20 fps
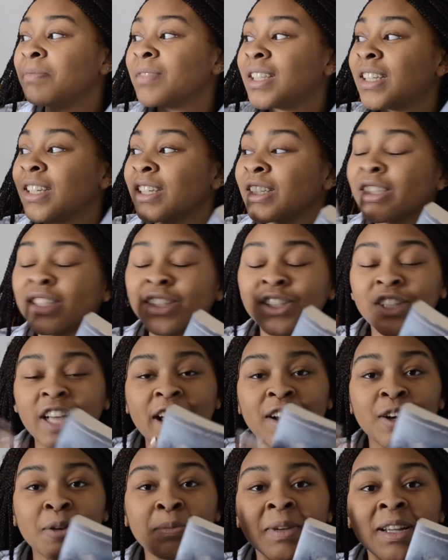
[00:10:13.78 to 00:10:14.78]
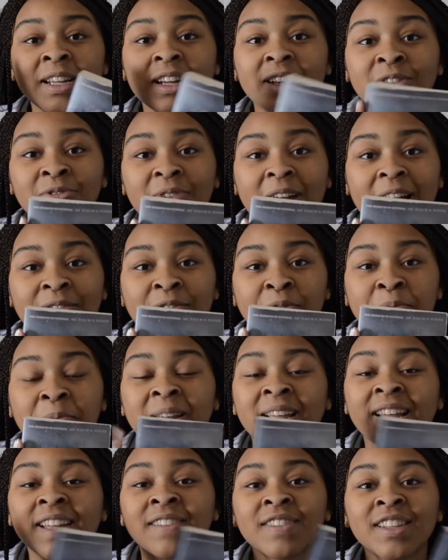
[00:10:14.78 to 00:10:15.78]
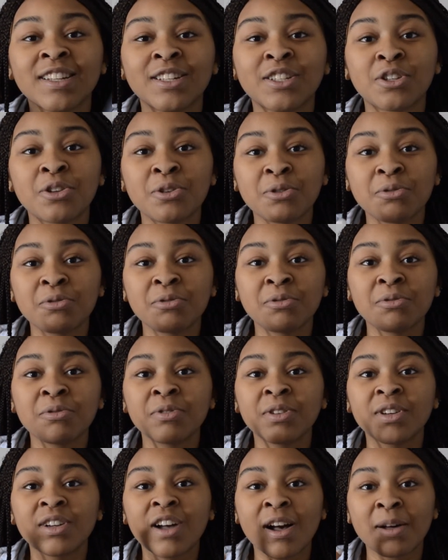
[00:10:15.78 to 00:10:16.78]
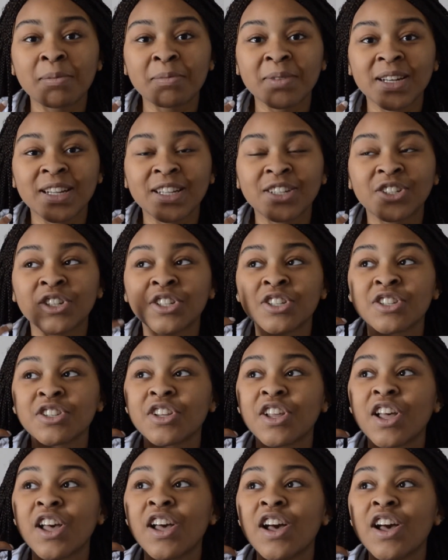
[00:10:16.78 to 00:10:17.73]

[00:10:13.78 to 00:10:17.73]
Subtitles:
There's Shatter Me, Unravel Me, and then 2 combinations